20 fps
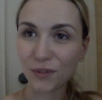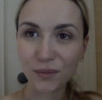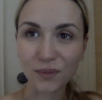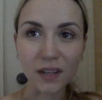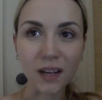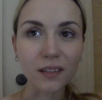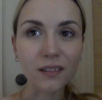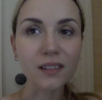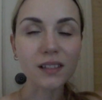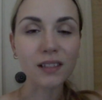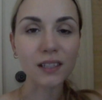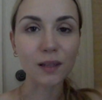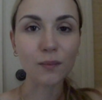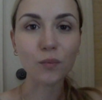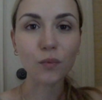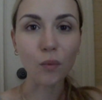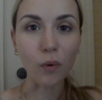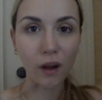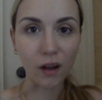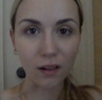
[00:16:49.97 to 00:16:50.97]
do not
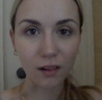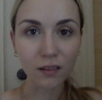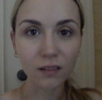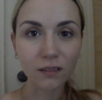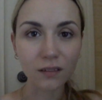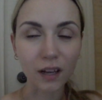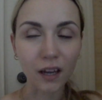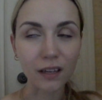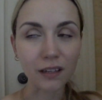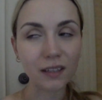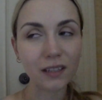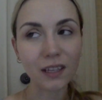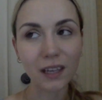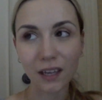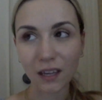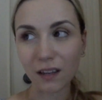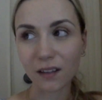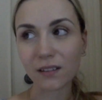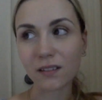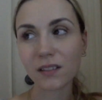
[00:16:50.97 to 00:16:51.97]
sleep well. I
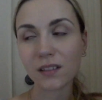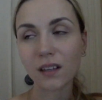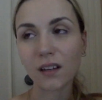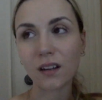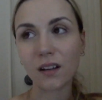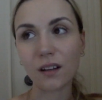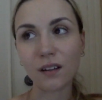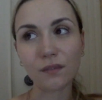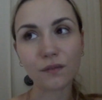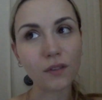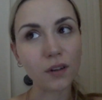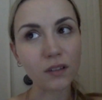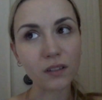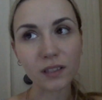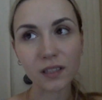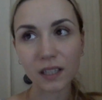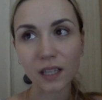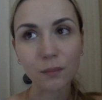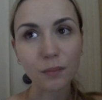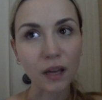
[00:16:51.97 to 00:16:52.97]
can't uh, fall
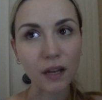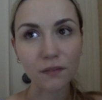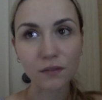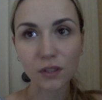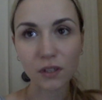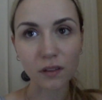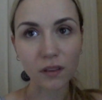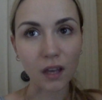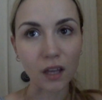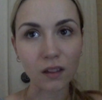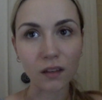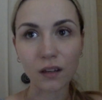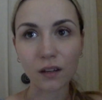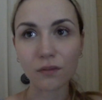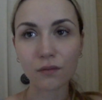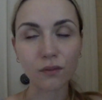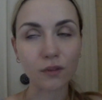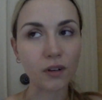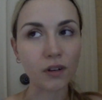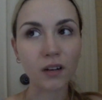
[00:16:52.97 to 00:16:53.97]
asleep after that like
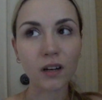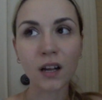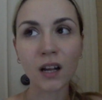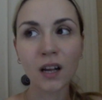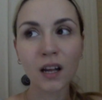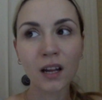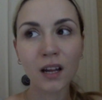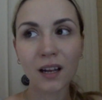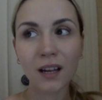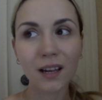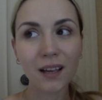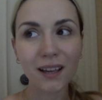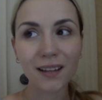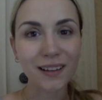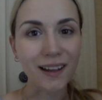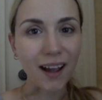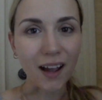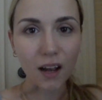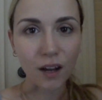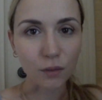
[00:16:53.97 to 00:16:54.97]
for
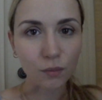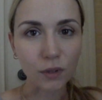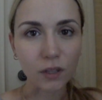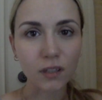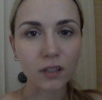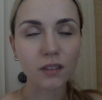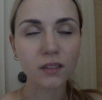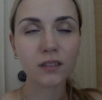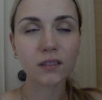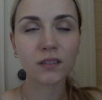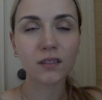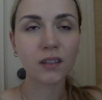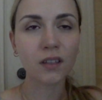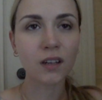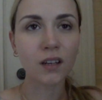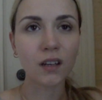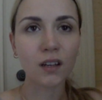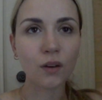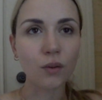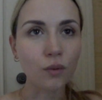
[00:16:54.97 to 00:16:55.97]
an hour
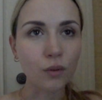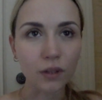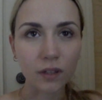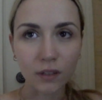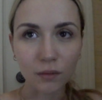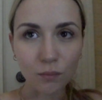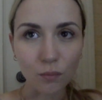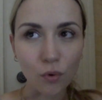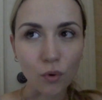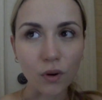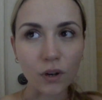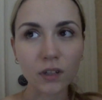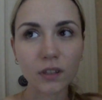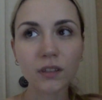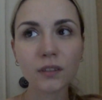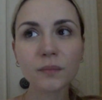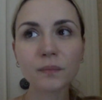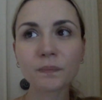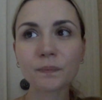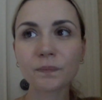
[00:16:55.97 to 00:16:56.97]
or
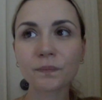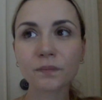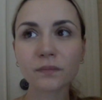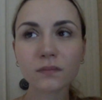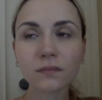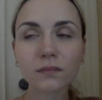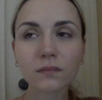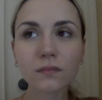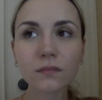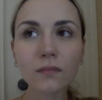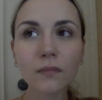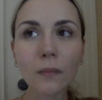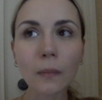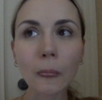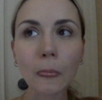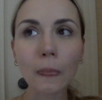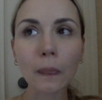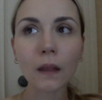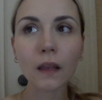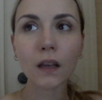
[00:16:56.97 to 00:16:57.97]
more.
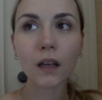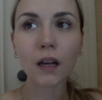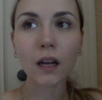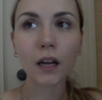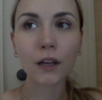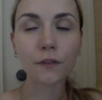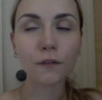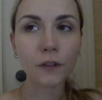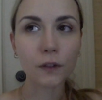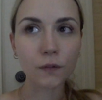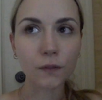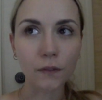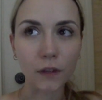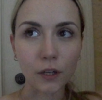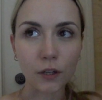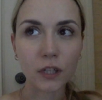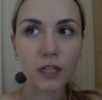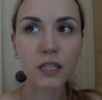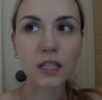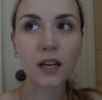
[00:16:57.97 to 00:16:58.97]
I feel
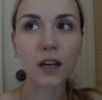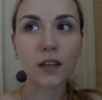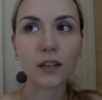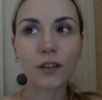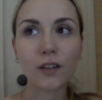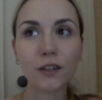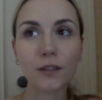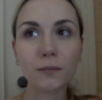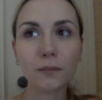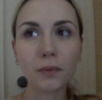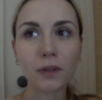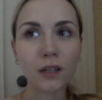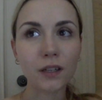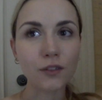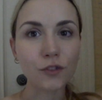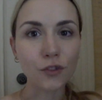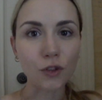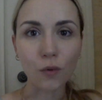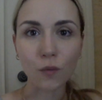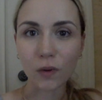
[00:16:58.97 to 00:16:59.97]
very tired, but I
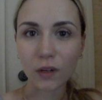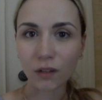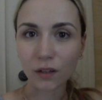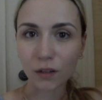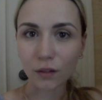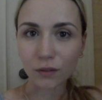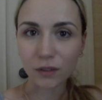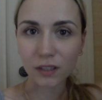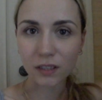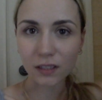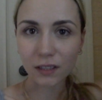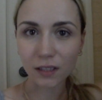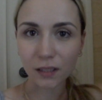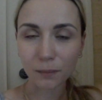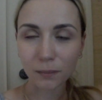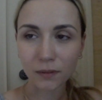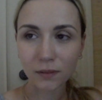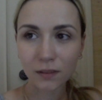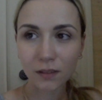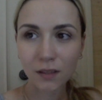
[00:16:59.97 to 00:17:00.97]
don't want to go to
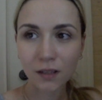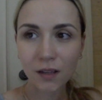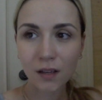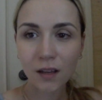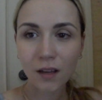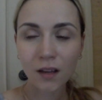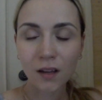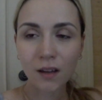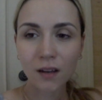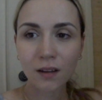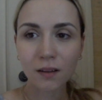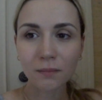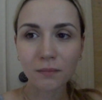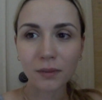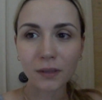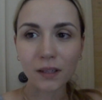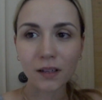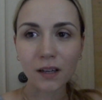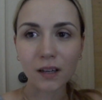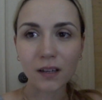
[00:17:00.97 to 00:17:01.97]
sleep
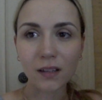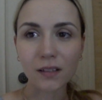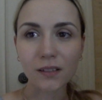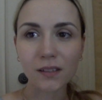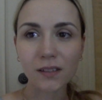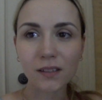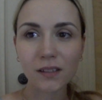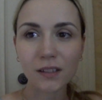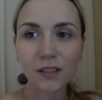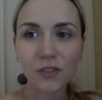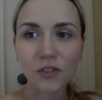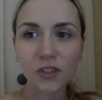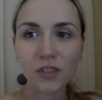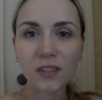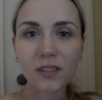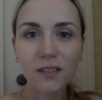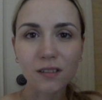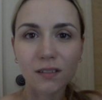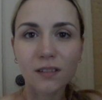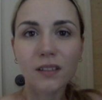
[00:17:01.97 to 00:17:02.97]
because it
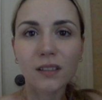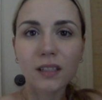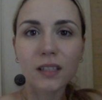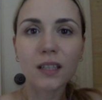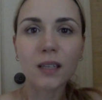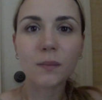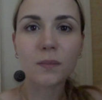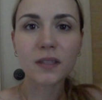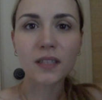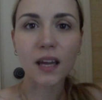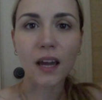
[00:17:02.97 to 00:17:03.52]
just keeps